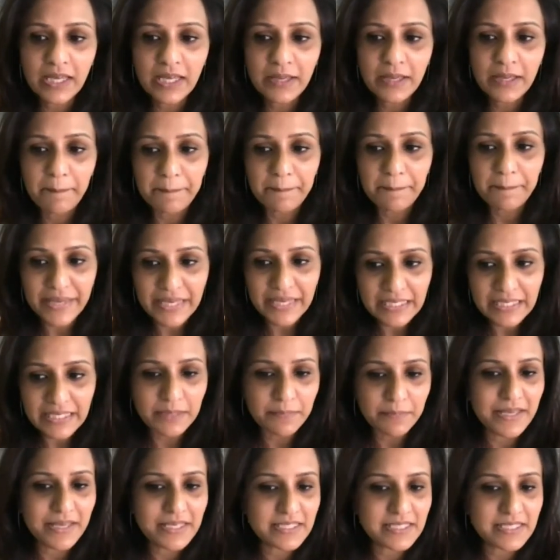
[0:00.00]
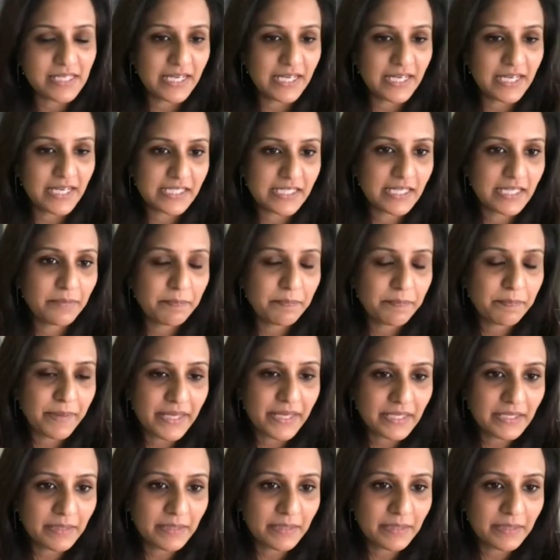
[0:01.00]
pick the best data,
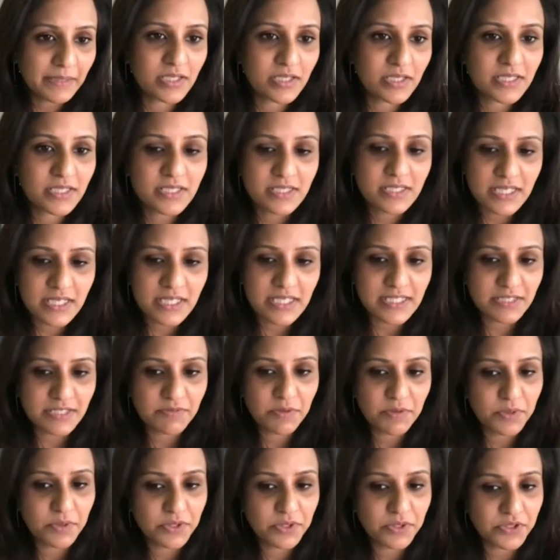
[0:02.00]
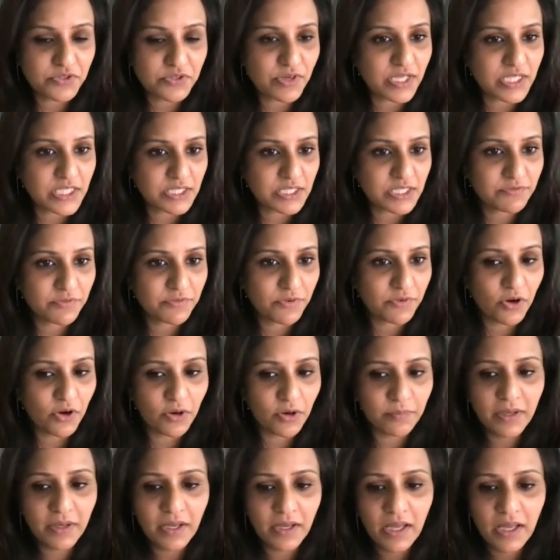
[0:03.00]
pick the processes that we want to
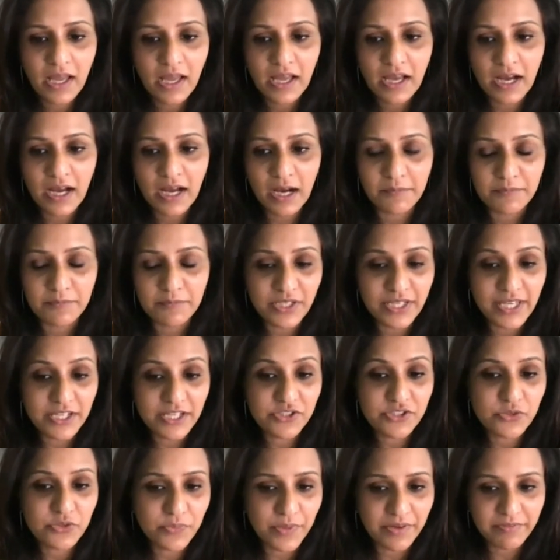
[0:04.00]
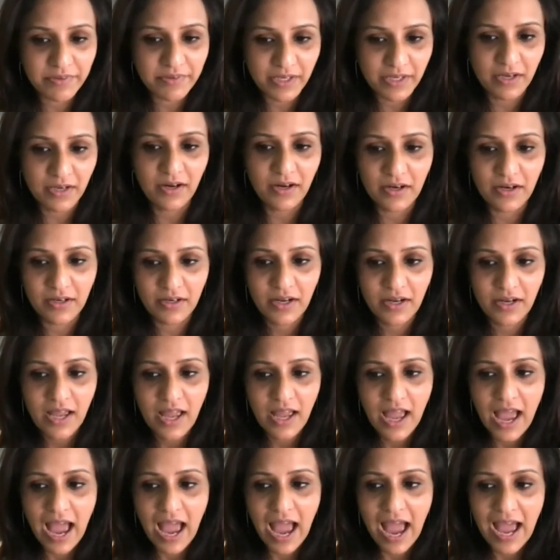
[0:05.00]
transform to get to where we are.
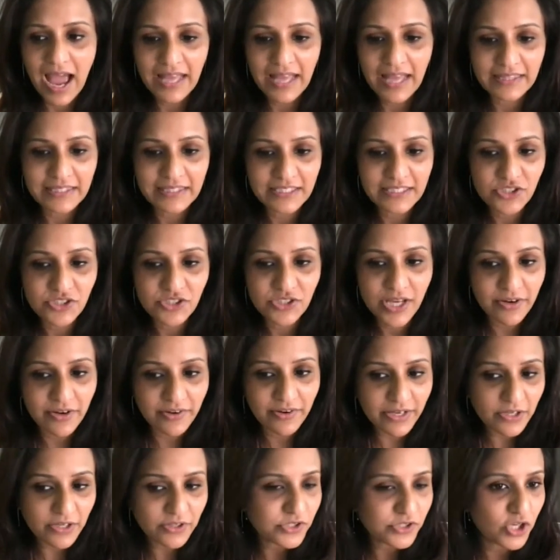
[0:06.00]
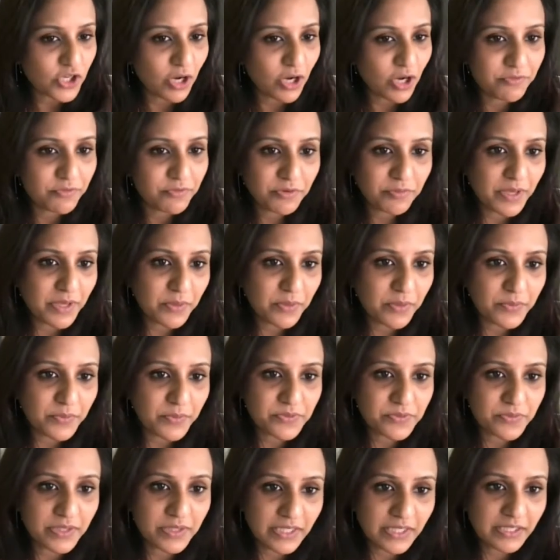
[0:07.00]
And the cherry on top for me was
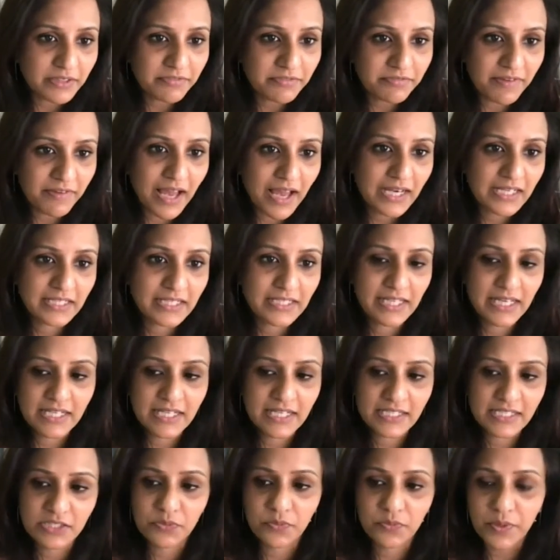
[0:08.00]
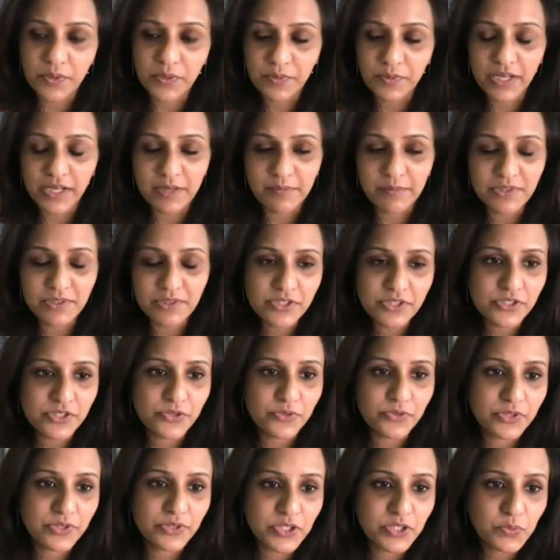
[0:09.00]
really the fact that we were able to
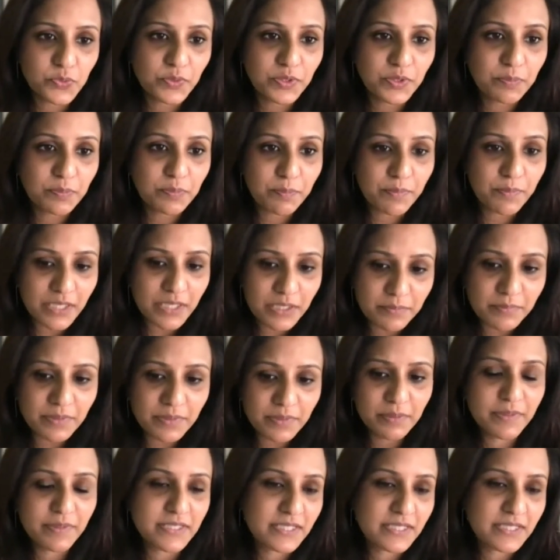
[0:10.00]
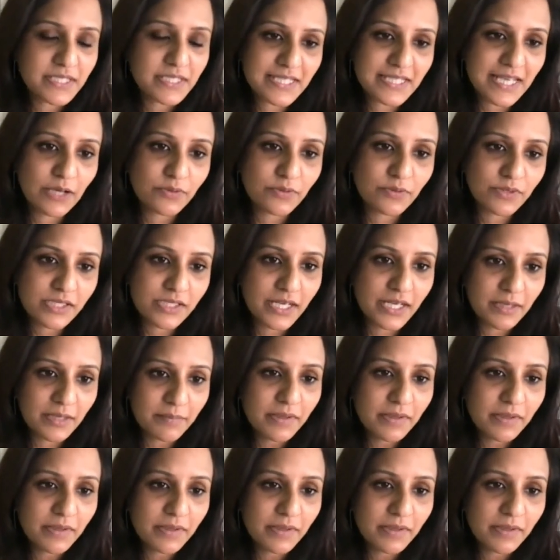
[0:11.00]
do this with minimal business downtime,